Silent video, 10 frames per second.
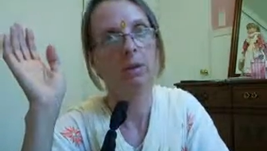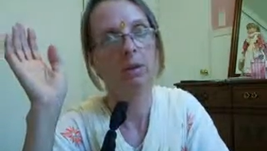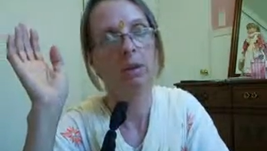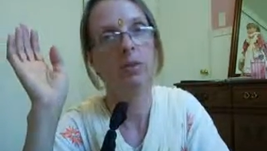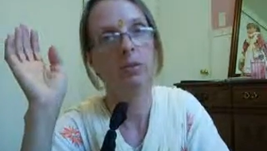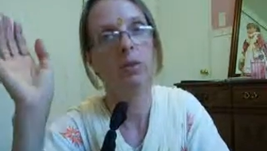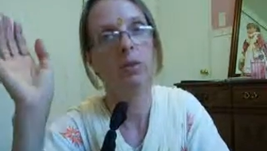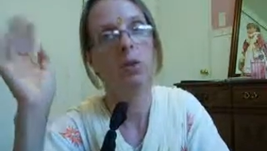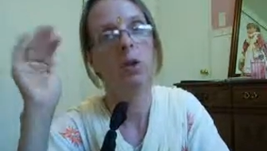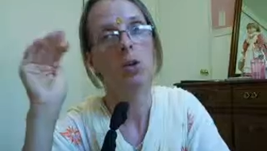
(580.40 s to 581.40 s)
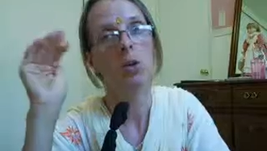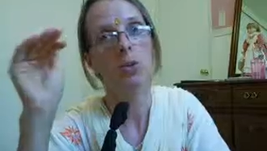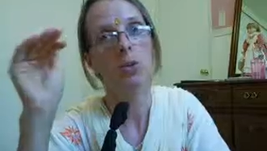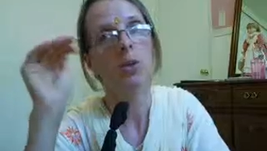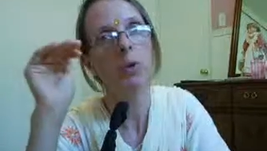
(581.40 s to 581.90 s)
It's true.
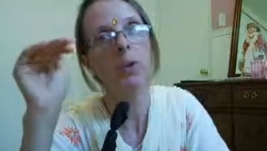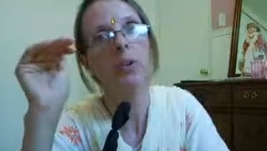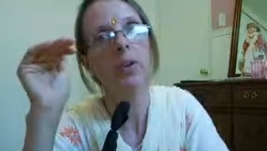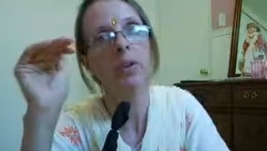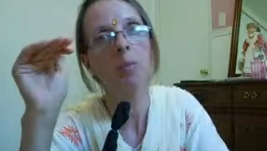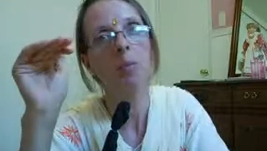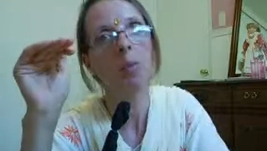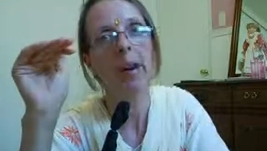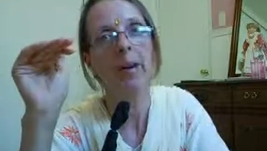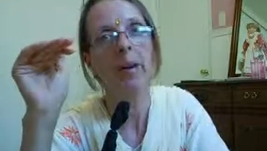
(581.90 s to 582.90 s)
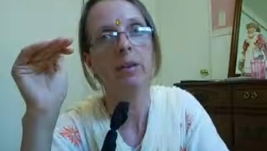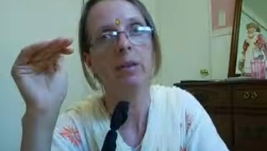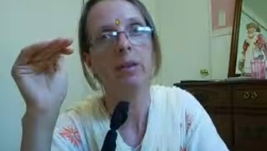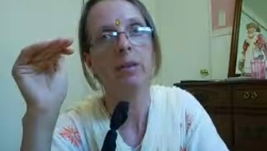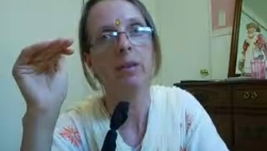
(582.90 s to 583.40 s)
Who's producing the
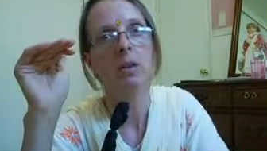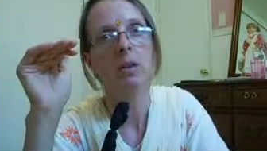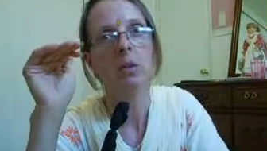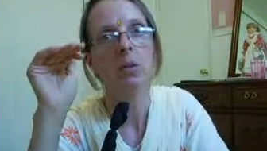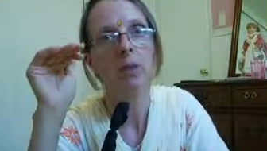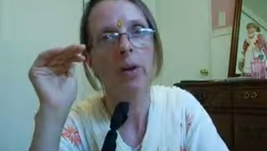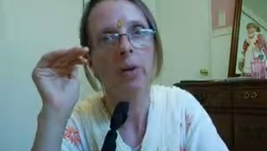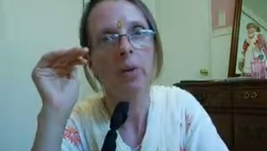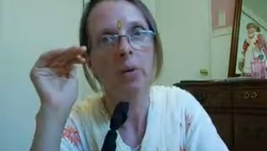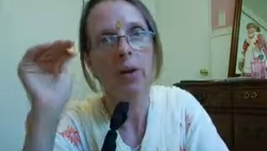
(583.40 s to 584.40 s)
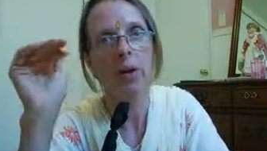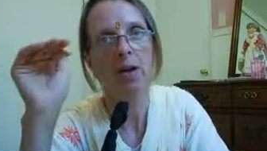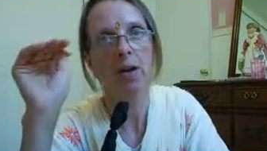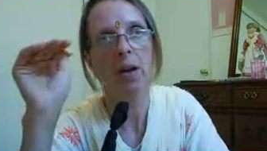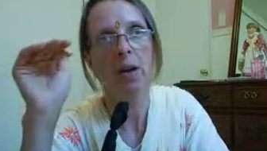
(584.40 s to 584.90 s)
product? Who's on the
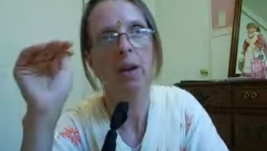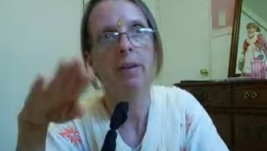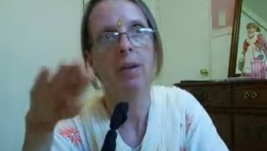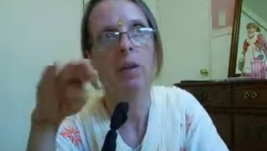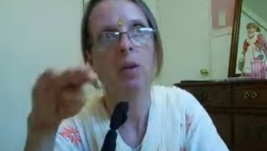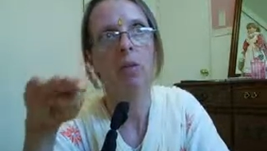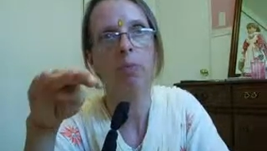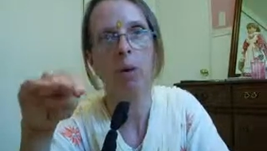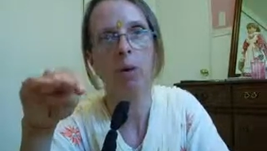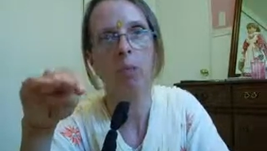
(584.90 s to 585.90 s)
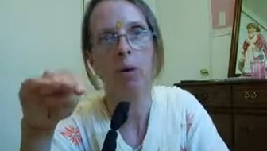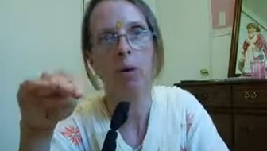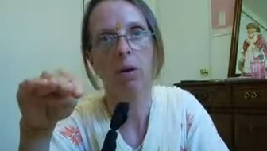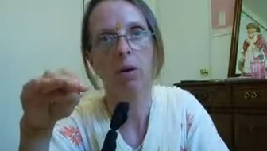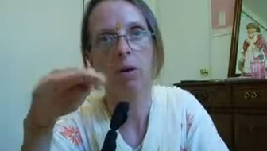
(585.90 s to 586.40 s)
production line? The lowest paid
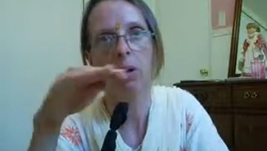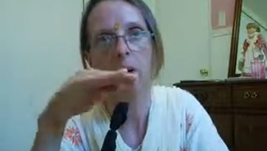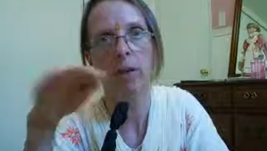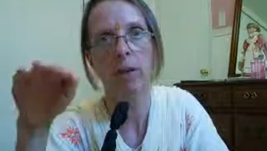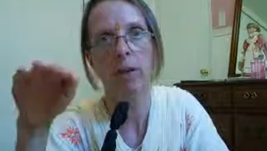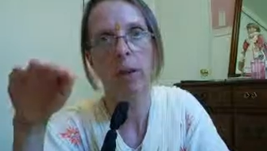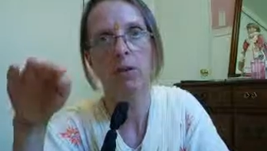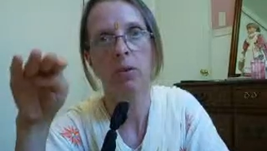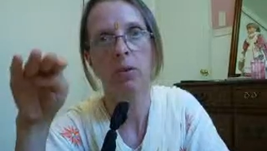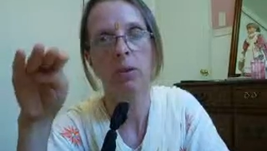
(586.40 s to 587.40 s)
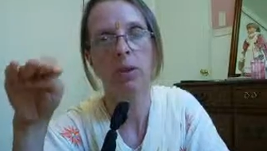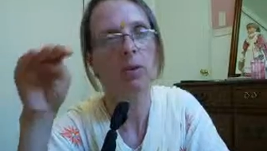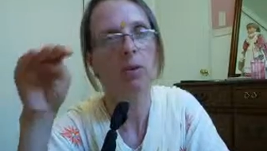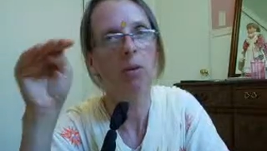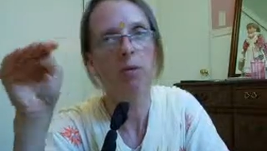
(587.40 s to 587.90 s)
worker. The little guys. Okay?
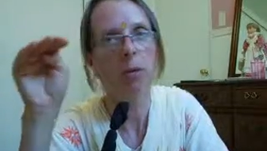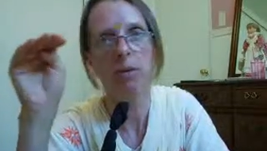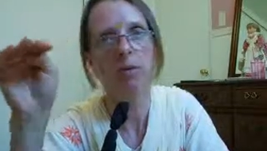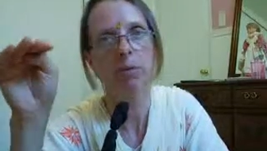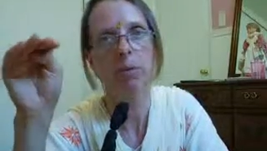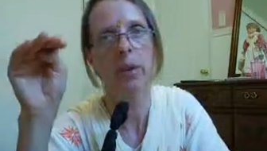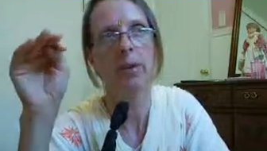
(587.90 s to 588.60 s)
Don't ever forget